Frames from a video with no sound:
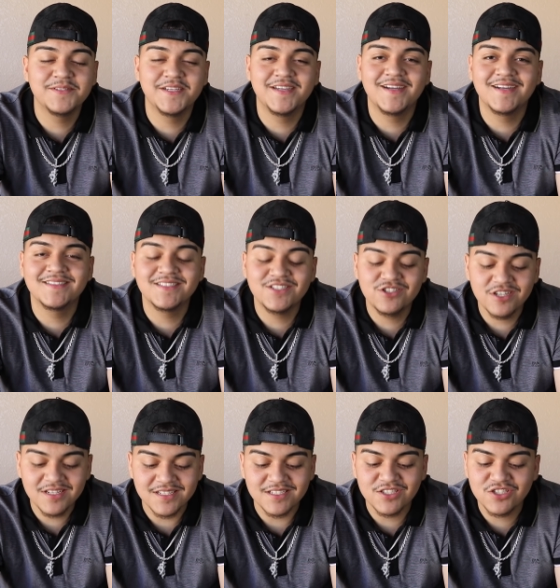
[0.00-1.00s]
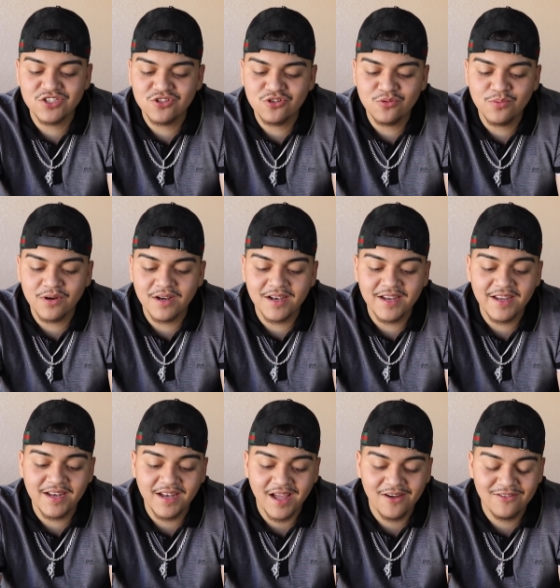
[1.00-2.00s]
tell you guys, this truck is super
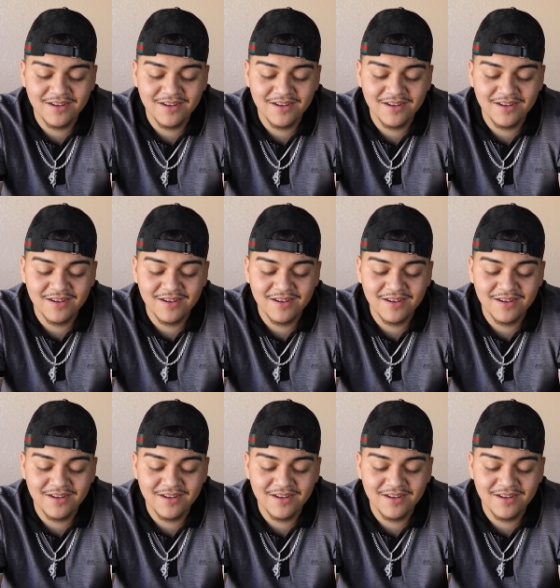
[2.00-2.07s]
clean now.